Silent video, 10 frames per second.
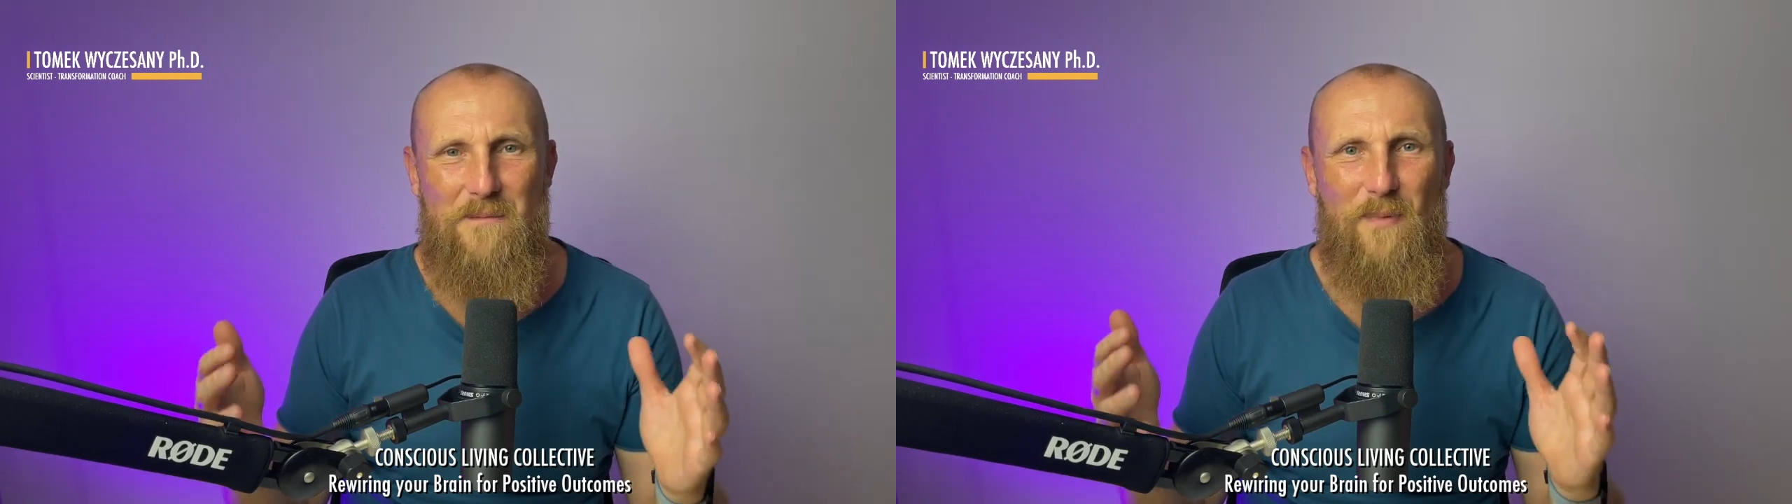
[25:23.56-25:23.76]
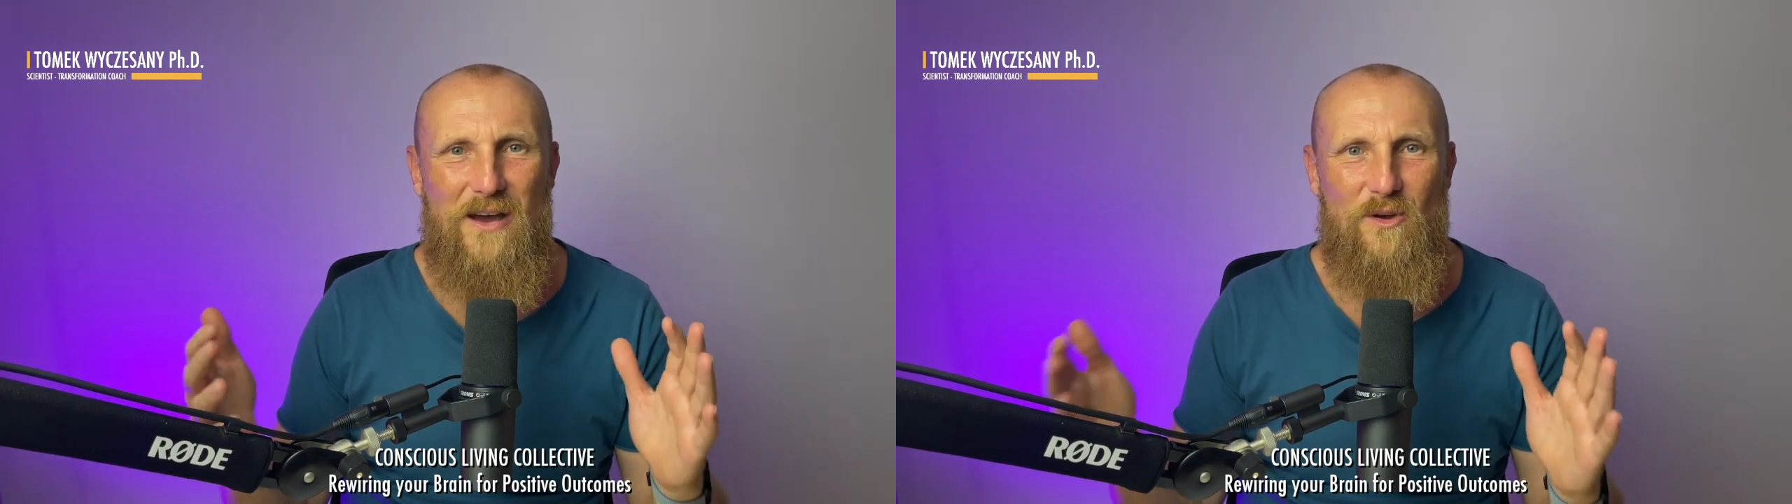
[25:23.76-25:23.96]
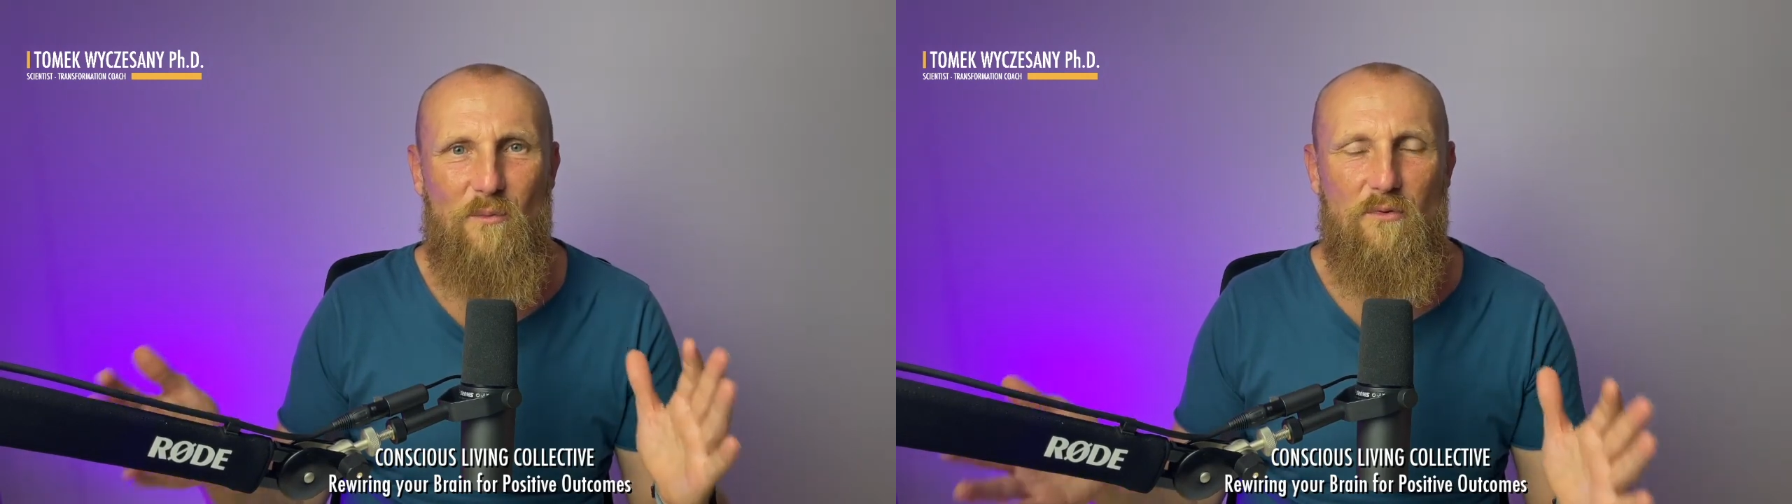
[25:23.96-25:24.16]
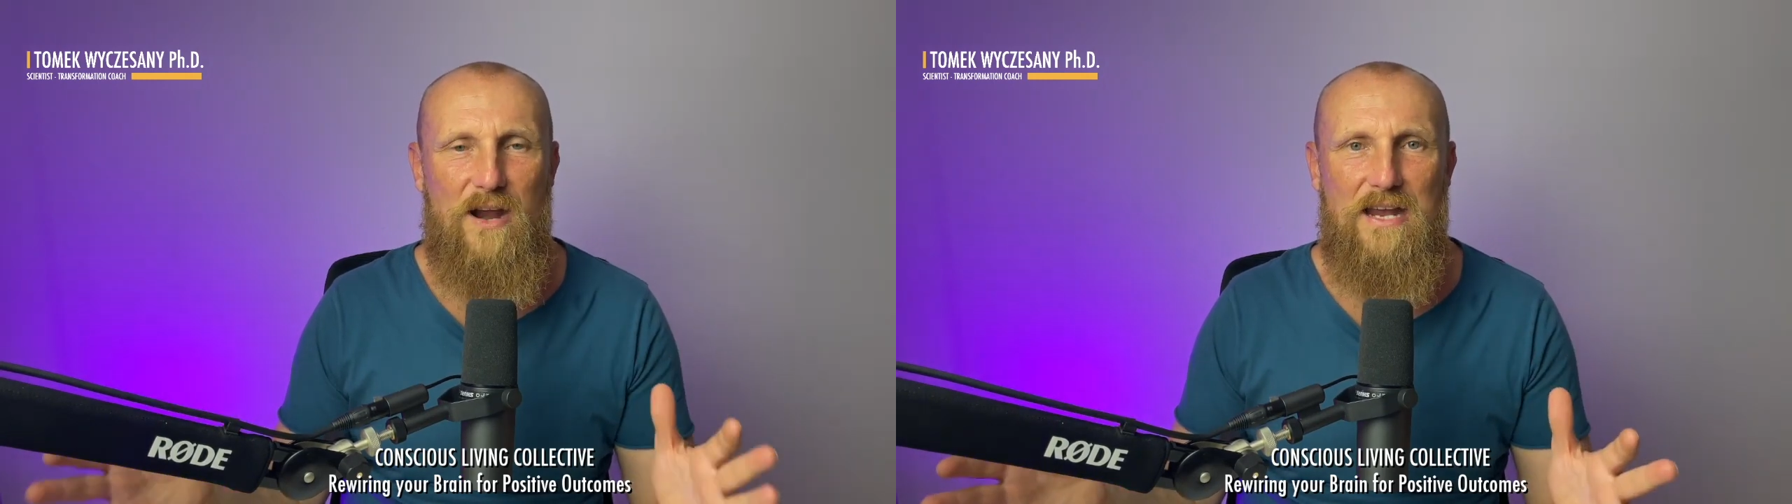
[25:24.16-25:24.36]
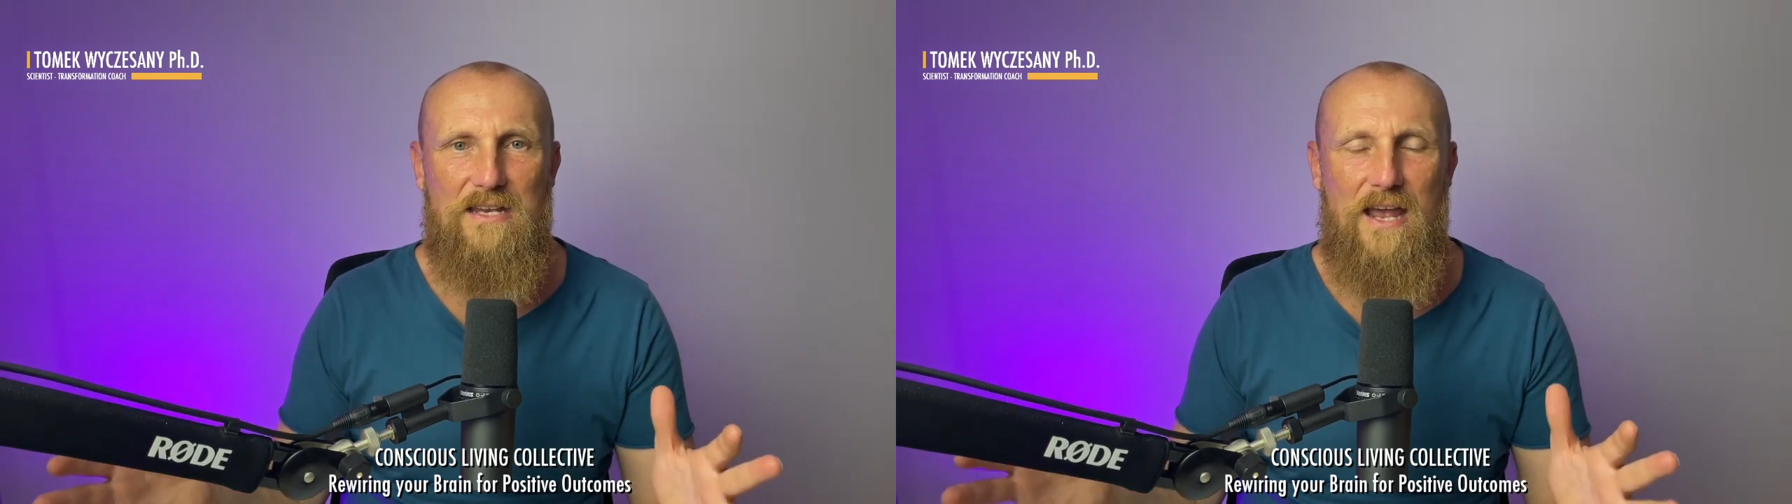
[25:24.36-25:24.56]
your
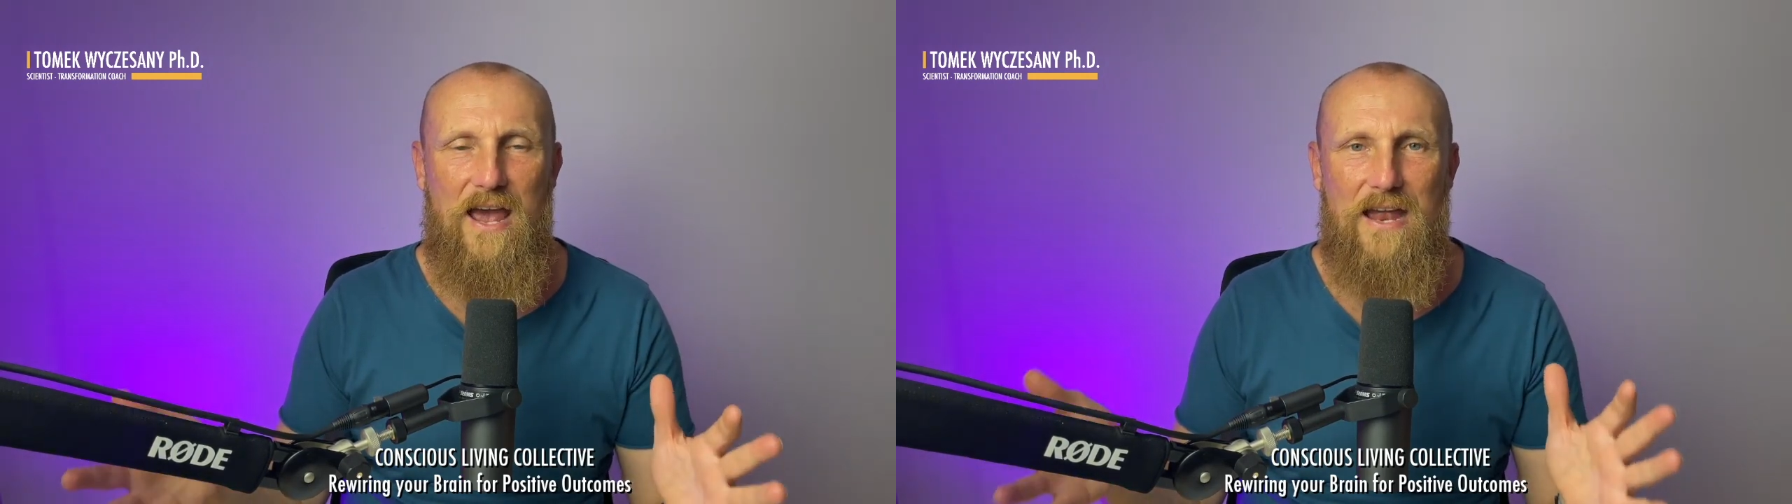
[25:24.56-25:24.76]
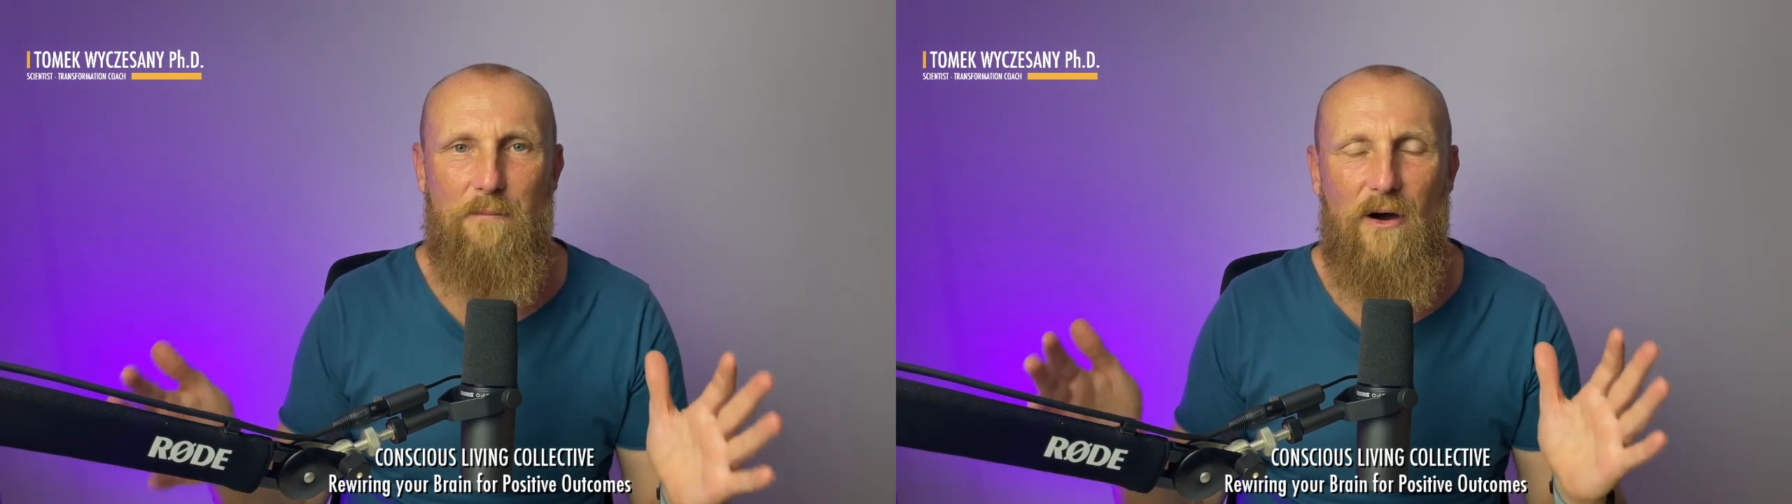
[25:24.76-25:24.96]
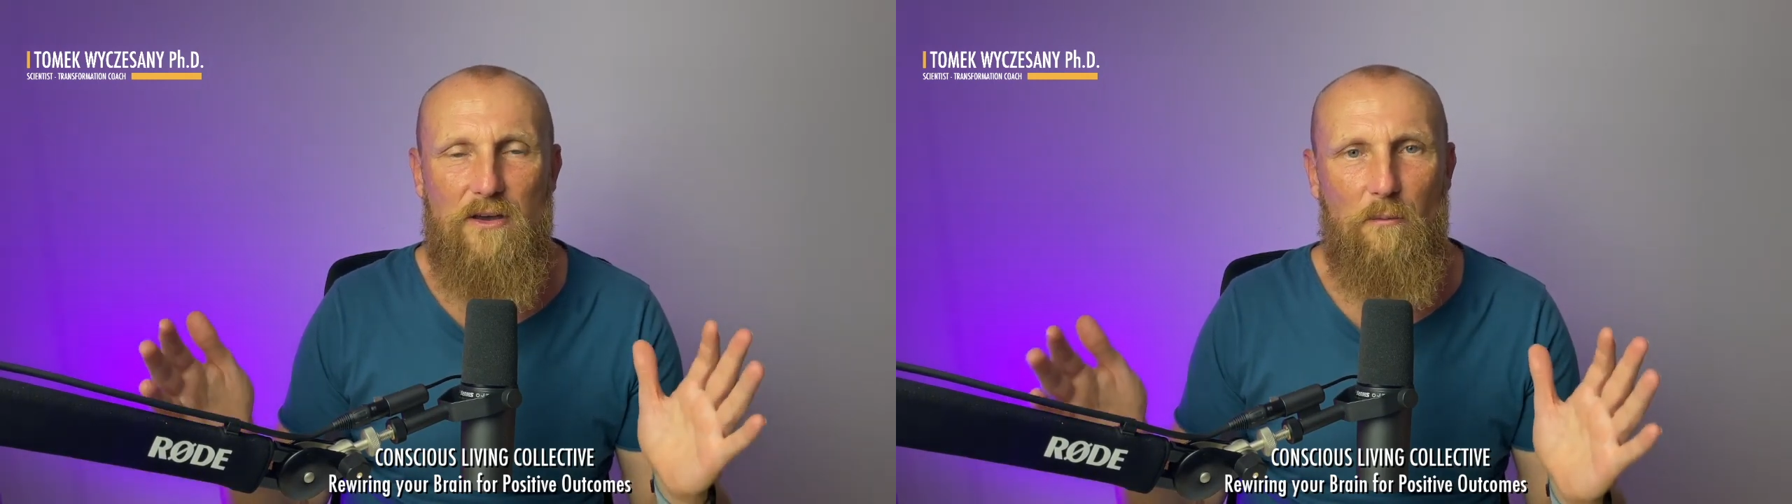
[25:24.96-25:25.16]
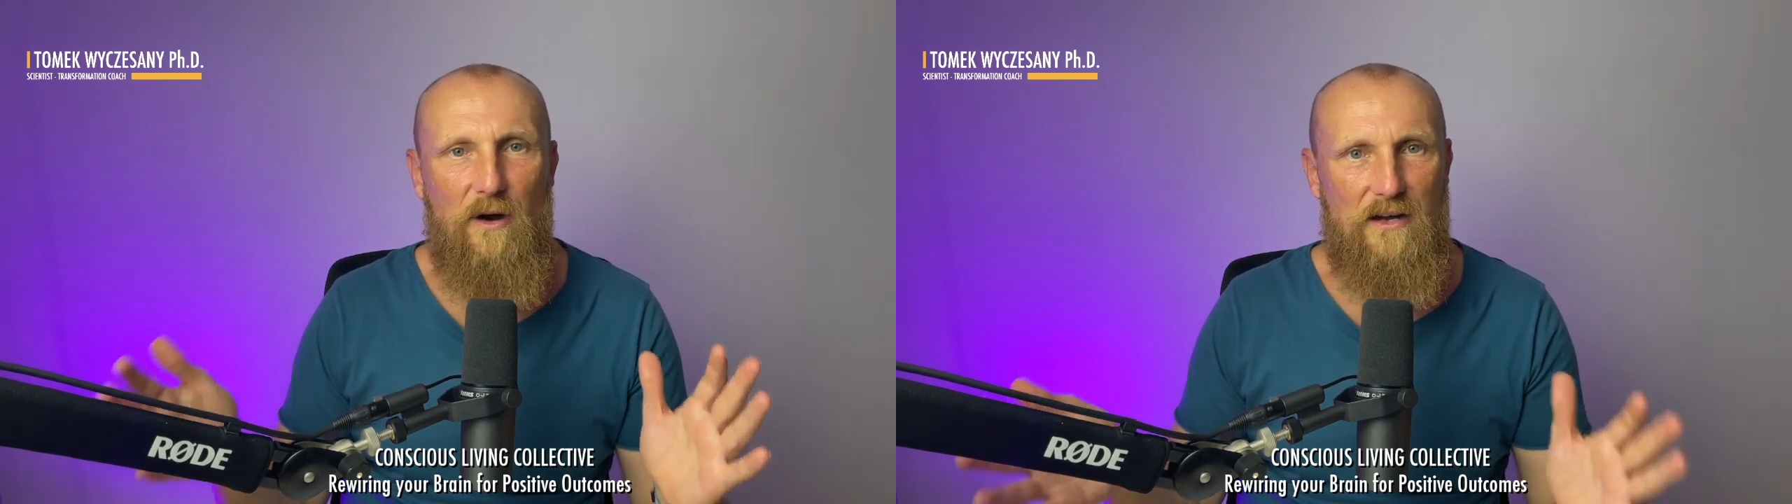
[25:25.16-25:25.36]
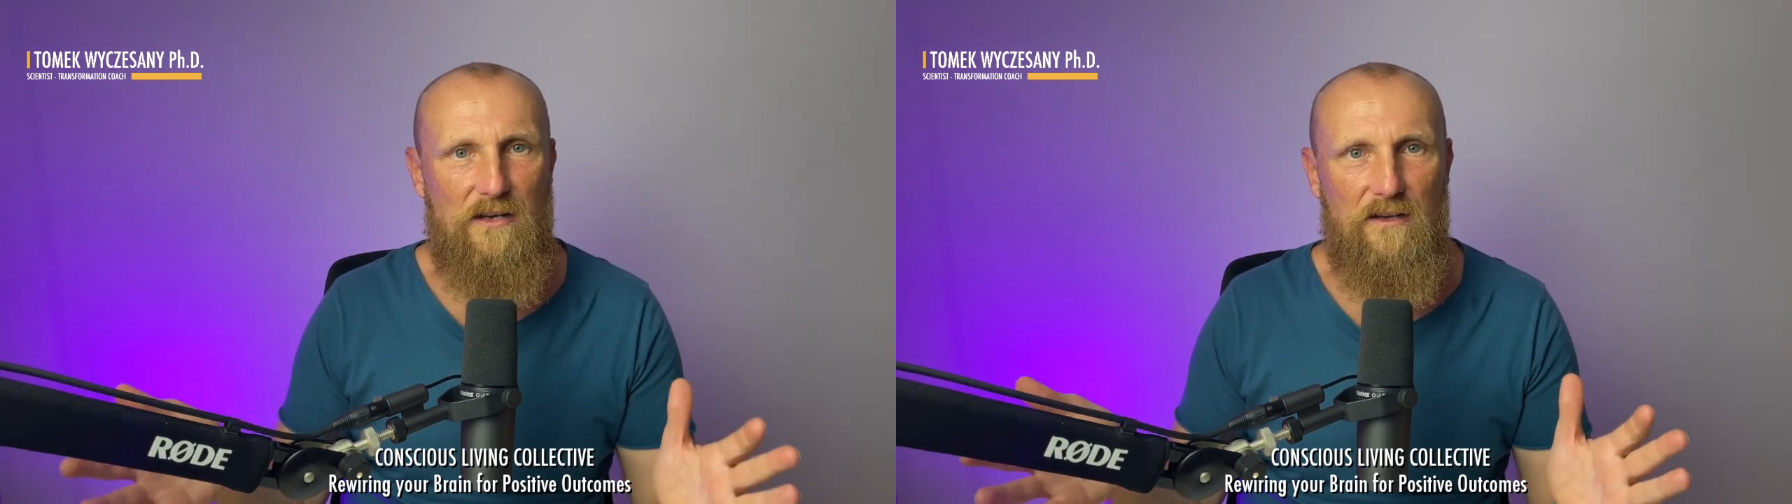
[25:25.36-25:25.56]
brain and by your
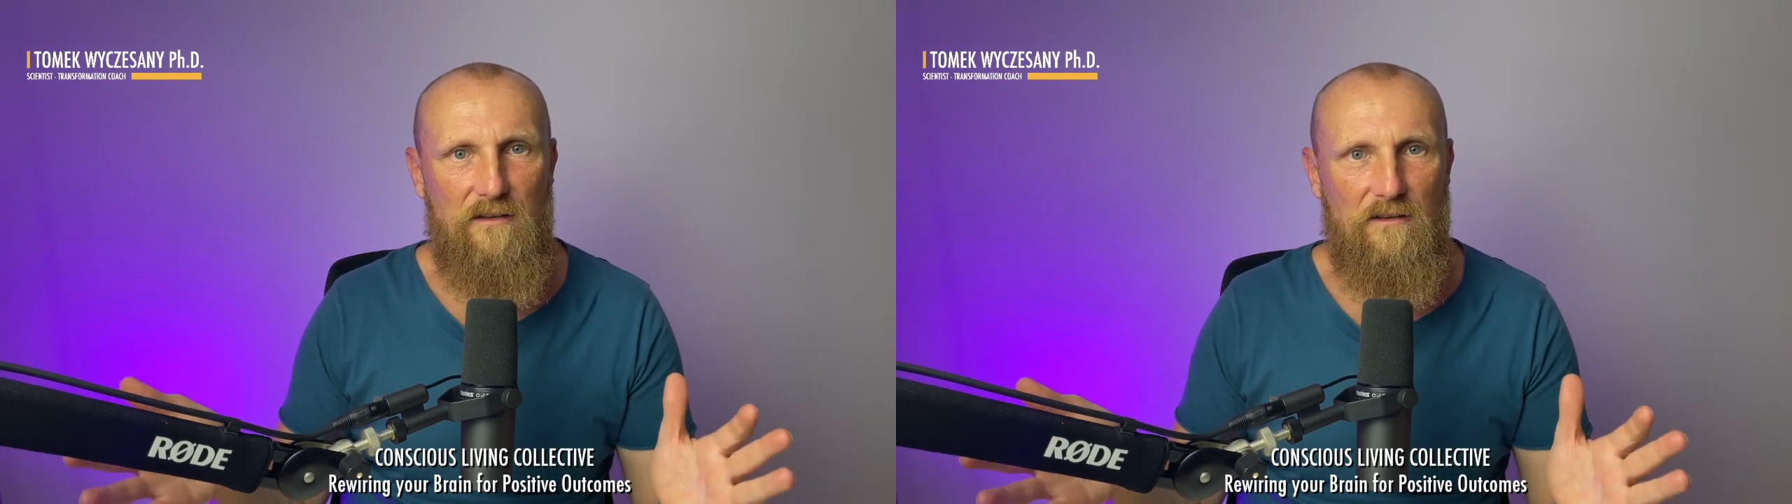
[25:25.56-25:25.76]
body.